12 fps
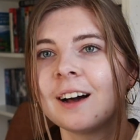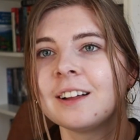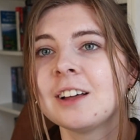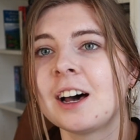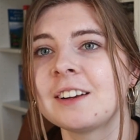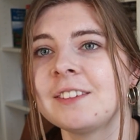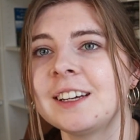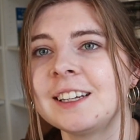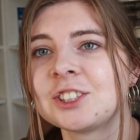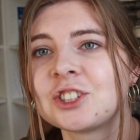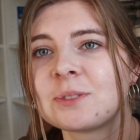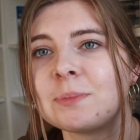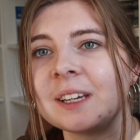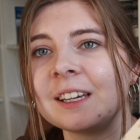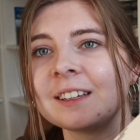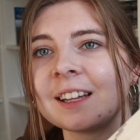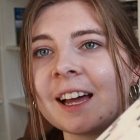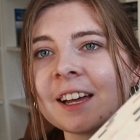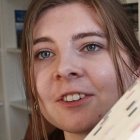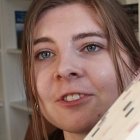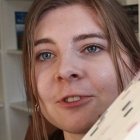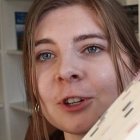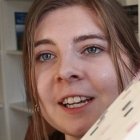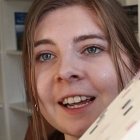A lot of it is just me like
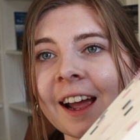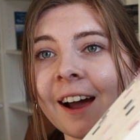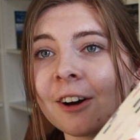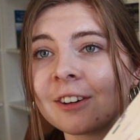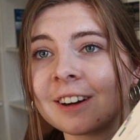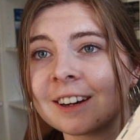freaking out,